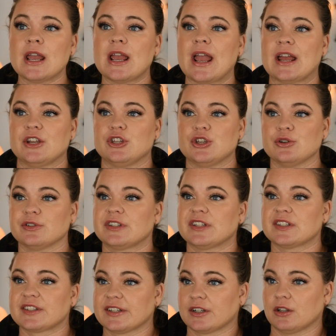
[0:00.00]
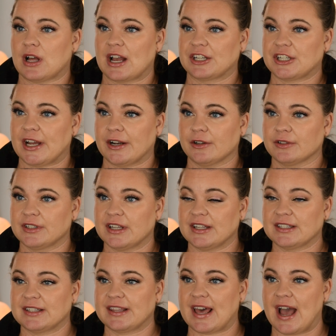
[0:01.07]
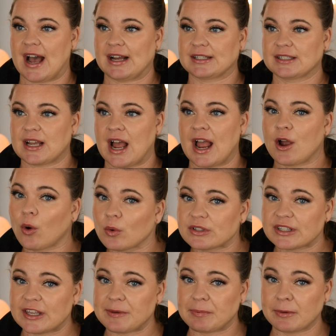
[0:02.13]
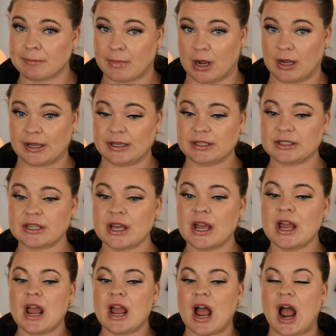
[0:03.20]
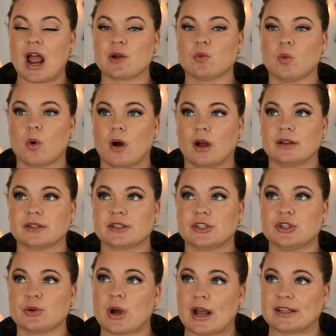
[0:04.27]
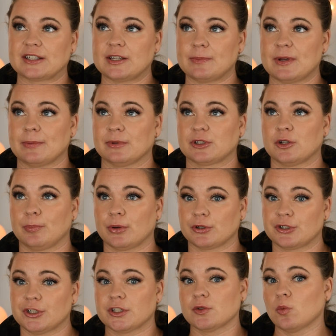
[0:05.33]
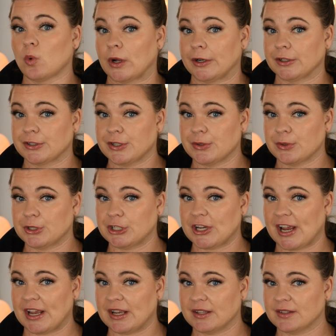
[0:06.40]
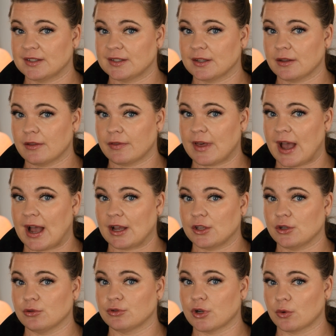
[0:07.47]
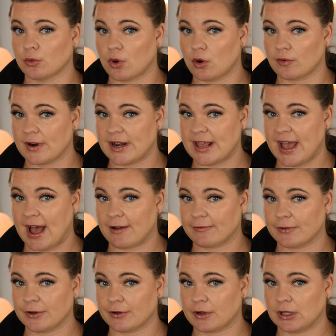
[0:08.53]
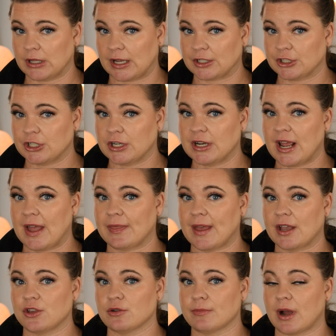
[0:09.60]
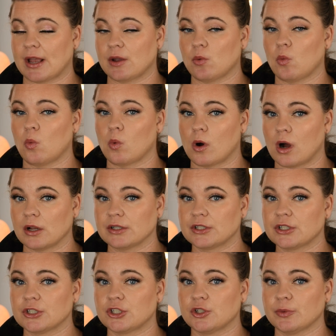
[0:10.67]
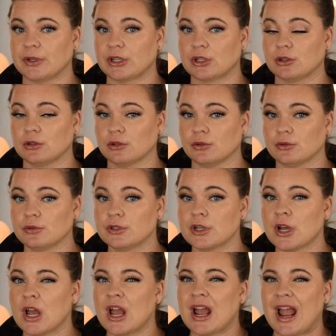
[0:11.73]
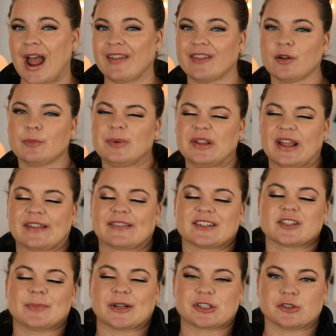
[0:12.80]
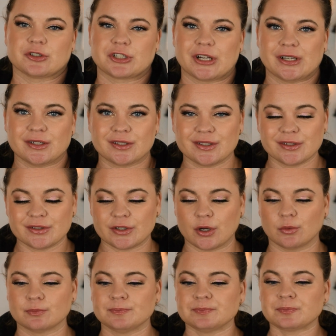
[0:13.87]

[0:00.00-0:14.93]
and using single eyeshadows is that I always keep in mind I want you guys to be able to purchase one or two shades that you don't already have for your collection and that you might want to include, and they would be like the special shades. So